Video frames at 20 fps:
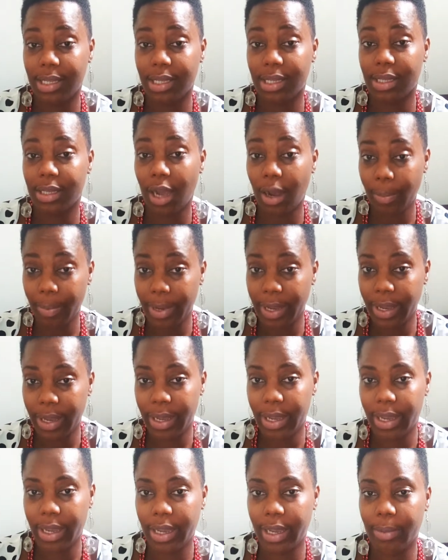topic
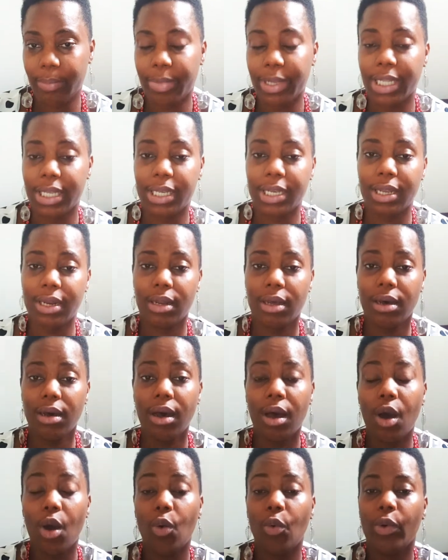in particular
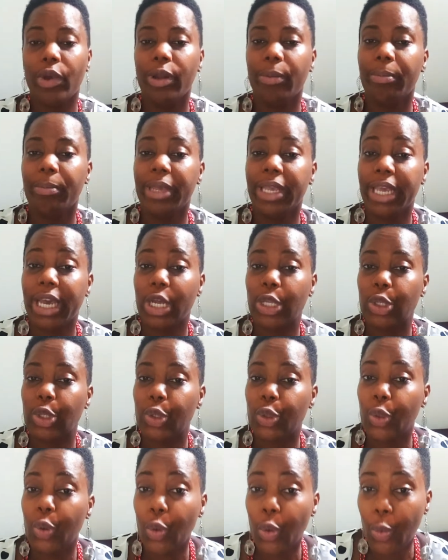will be a
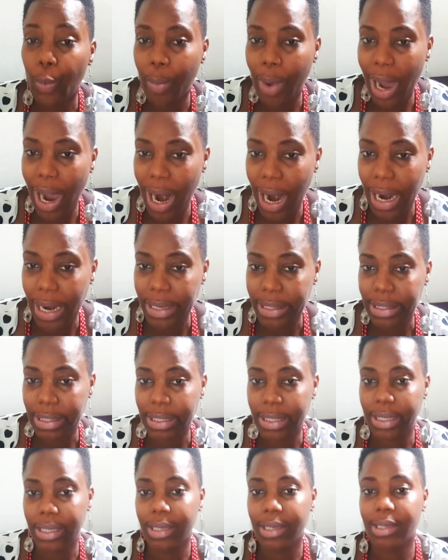two-part
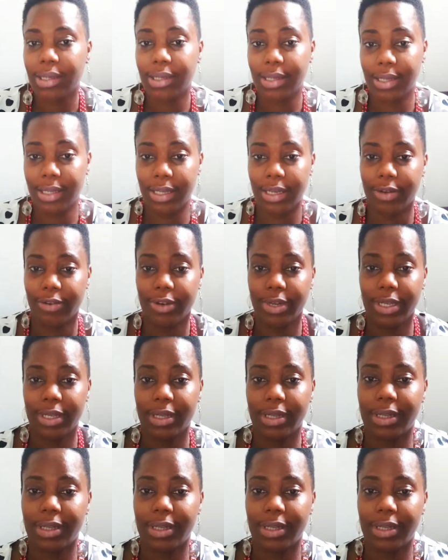series.